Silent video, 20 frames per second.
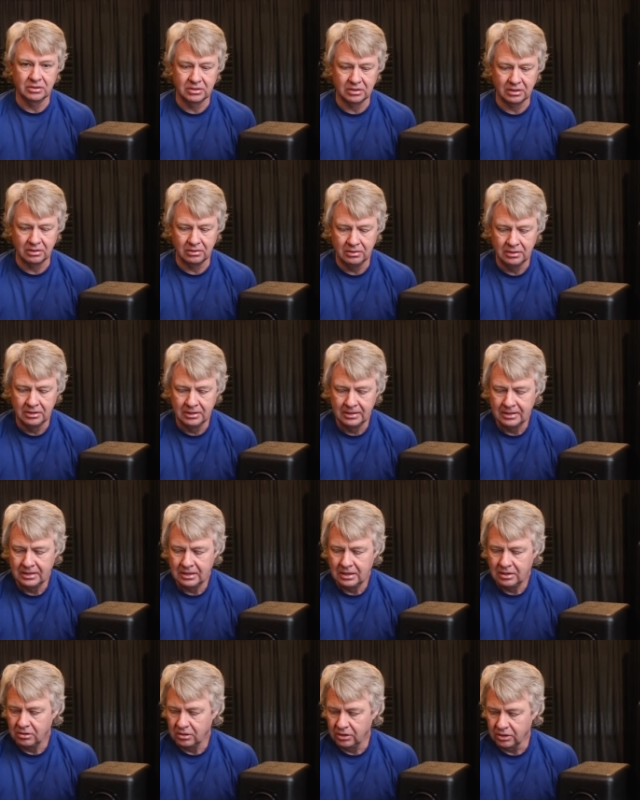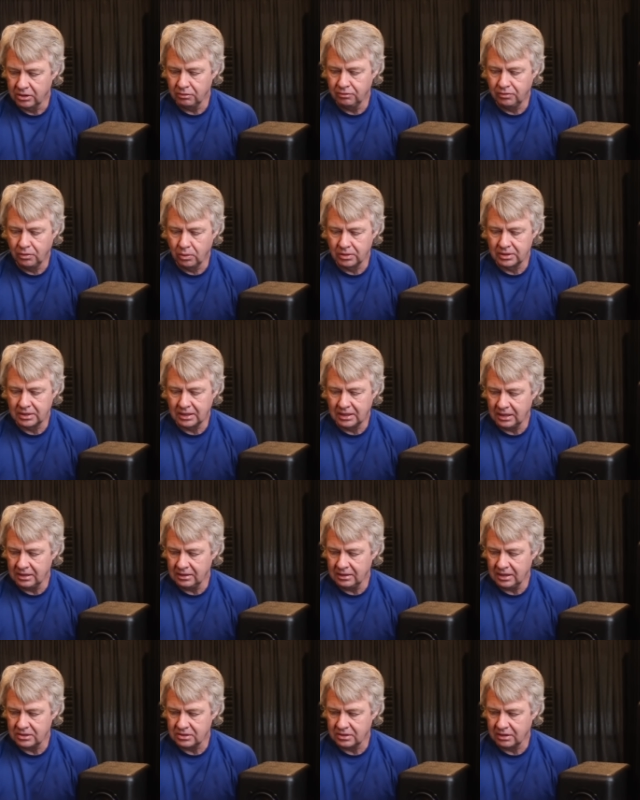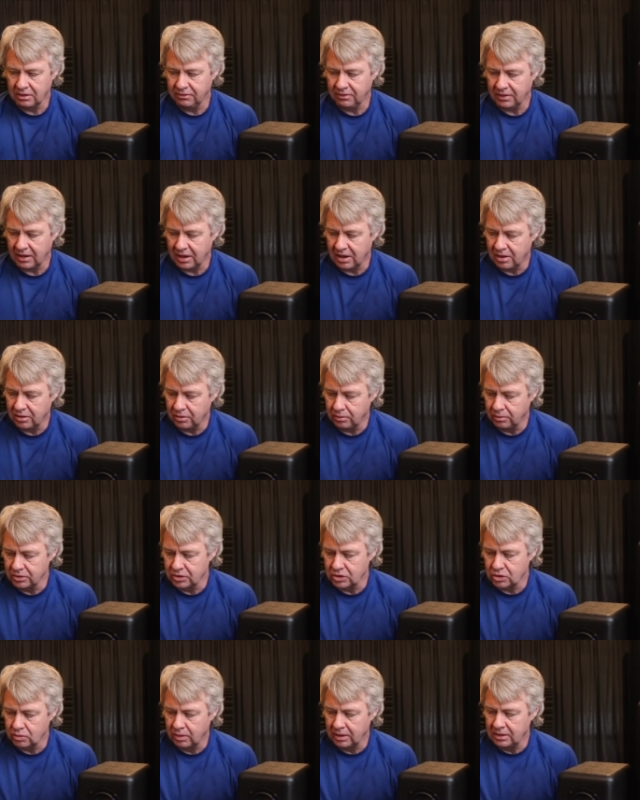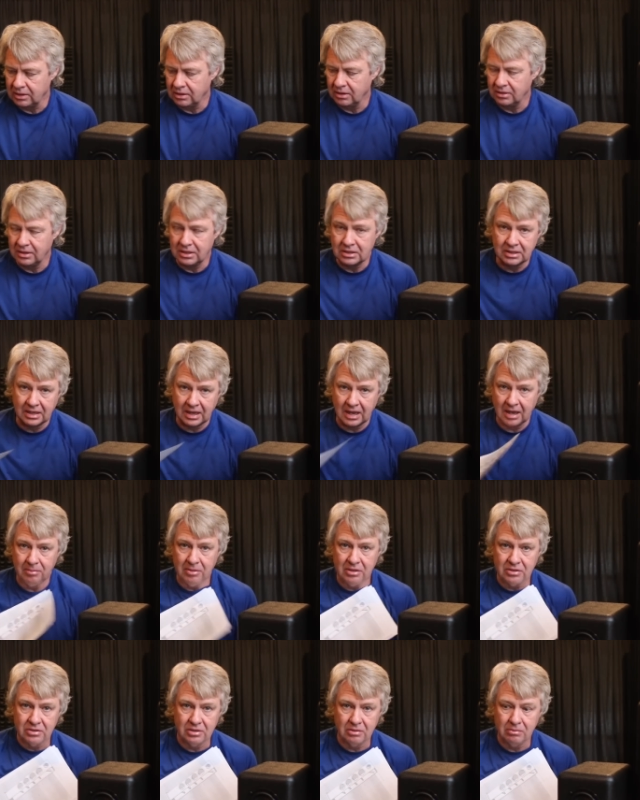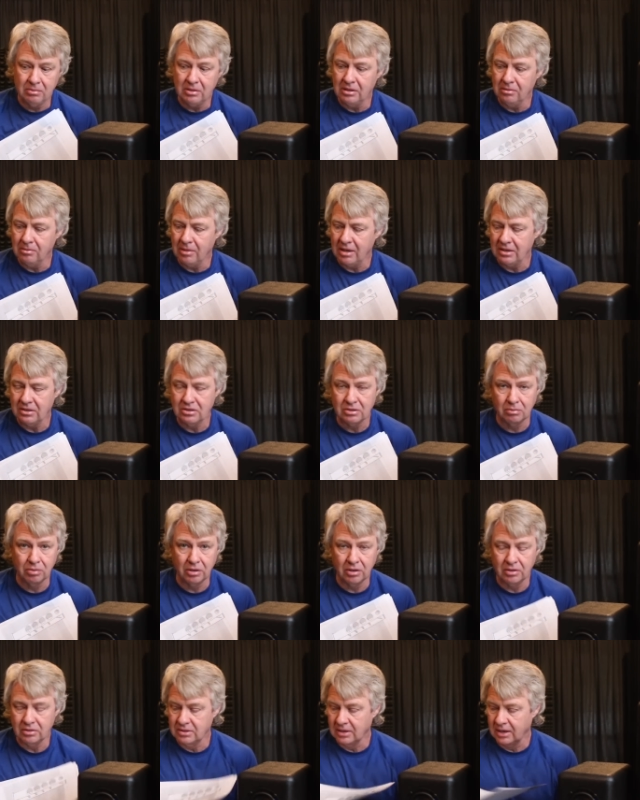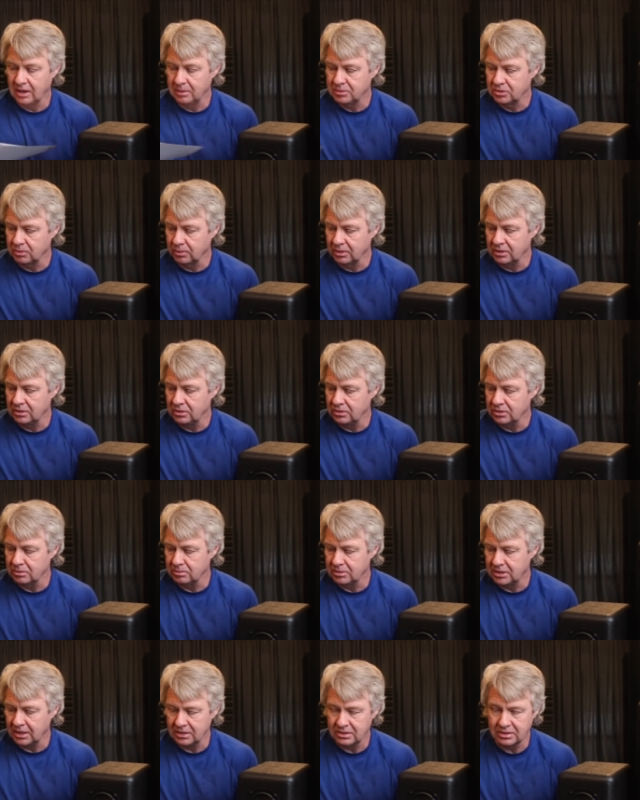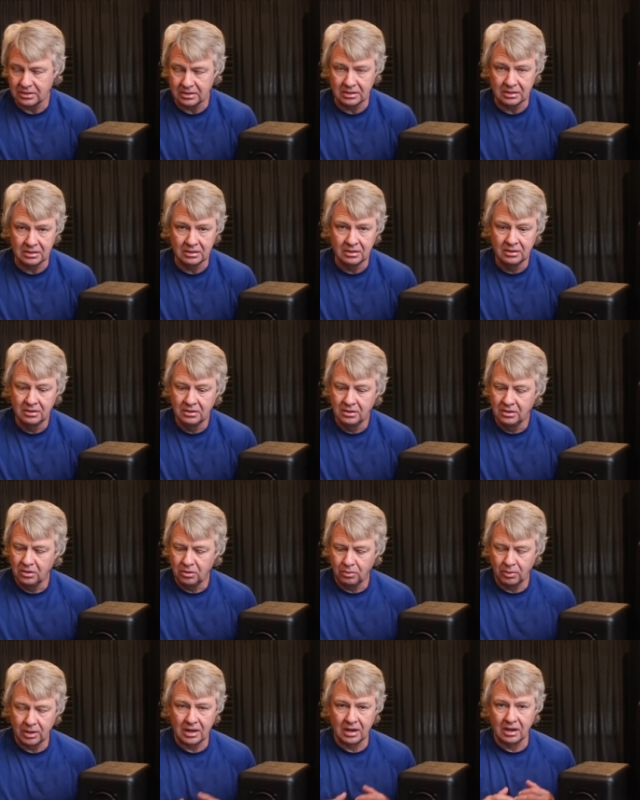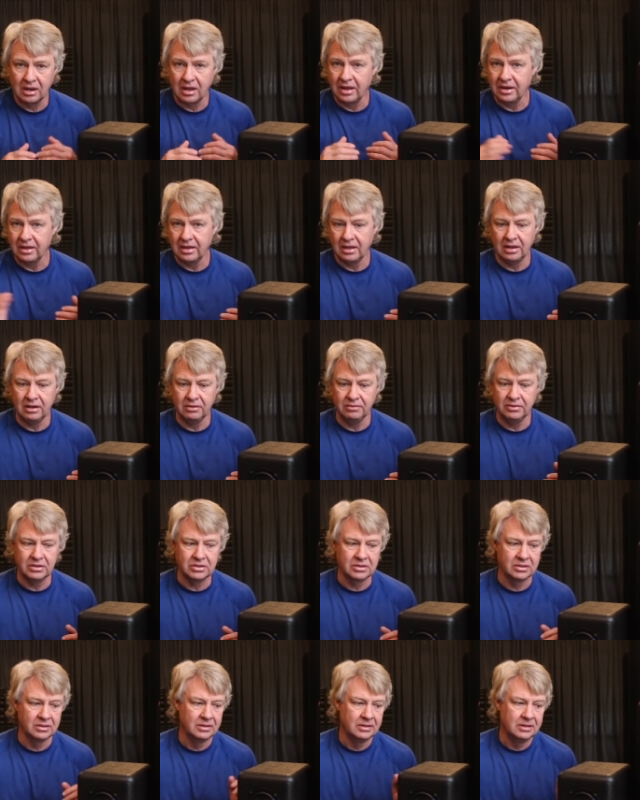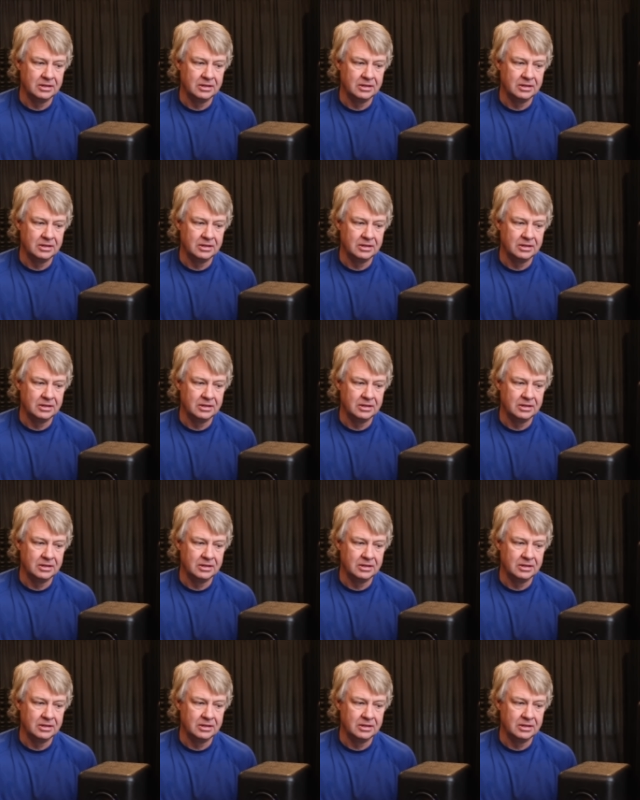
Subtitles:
So looking forward to getting that stuff out. We're just waiting on these cabinets to be made, some prototypes. We're going to do some testing. We got a lot ahead of us.